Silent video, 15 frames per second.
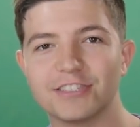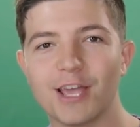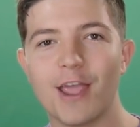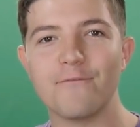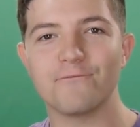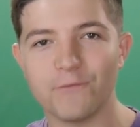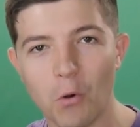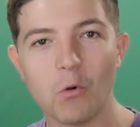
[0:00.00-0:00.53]
a
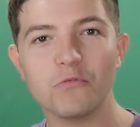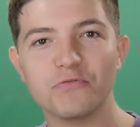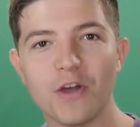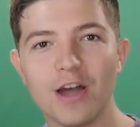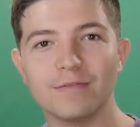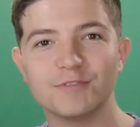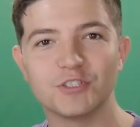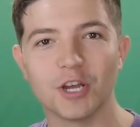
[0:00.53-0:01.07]
4th
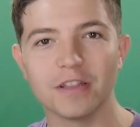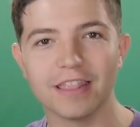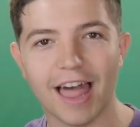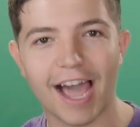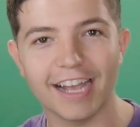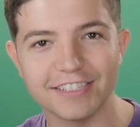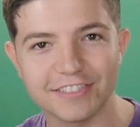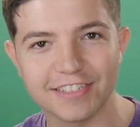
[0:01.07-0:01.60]
of
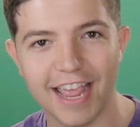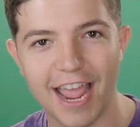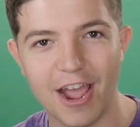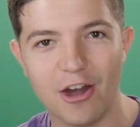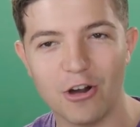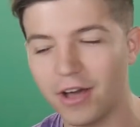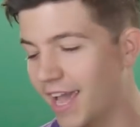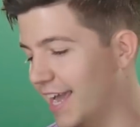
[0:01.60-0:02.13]
July
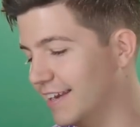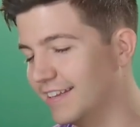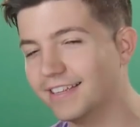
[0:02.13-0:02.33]
sale and